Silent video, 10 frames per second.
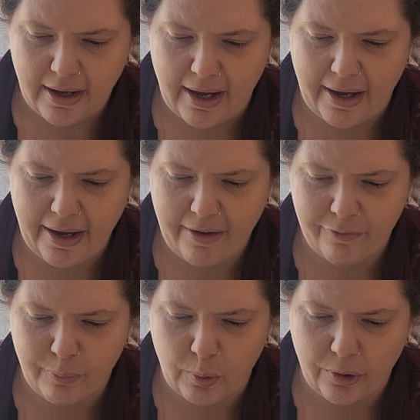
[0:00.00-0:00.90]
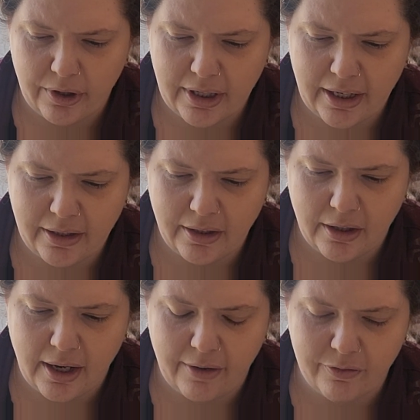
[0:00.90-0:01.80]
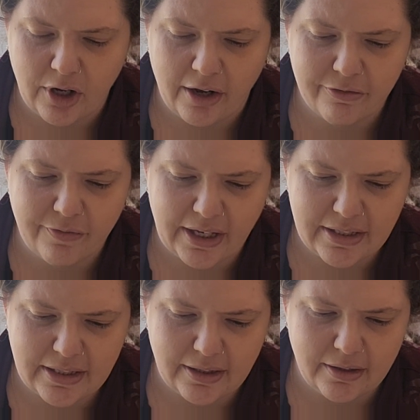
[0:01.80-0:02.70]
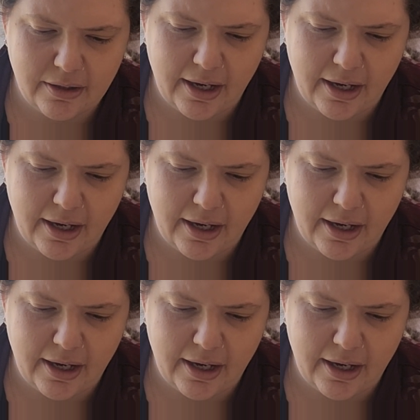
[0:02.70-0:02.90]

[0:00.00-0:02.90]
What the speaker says: I have borne and have not fainted.